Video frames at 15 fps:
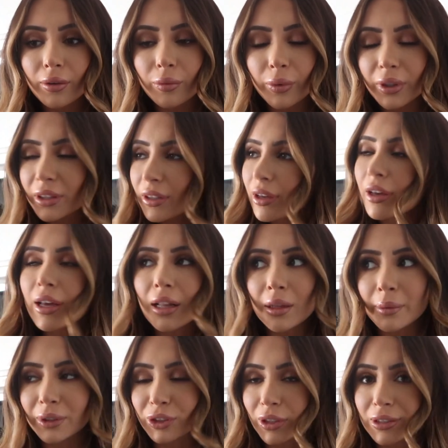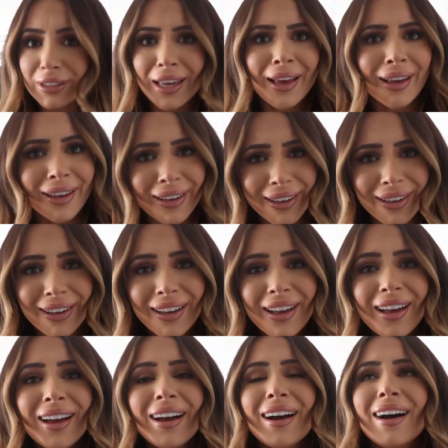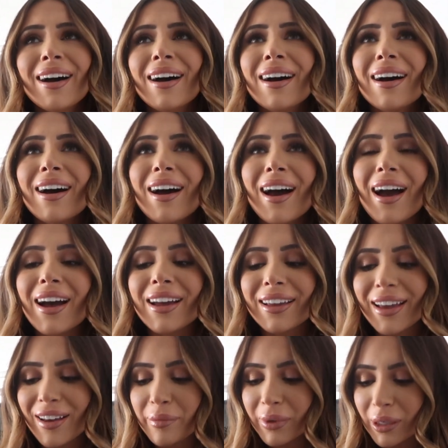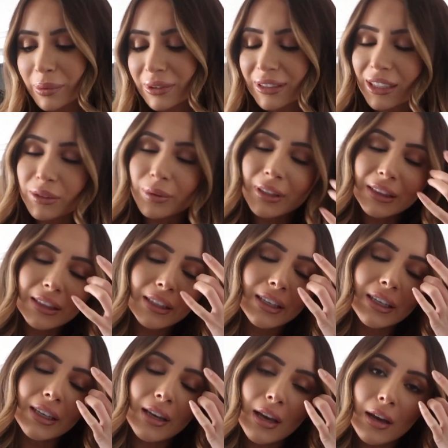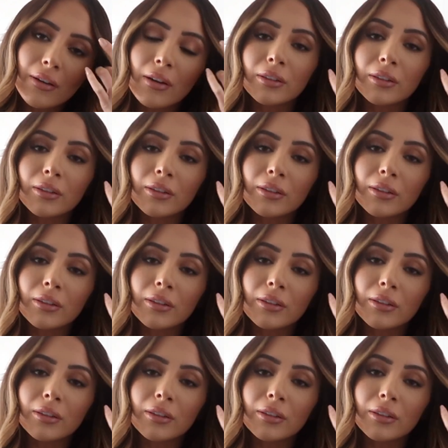What the hell am I trying to say? I have been obsessed with the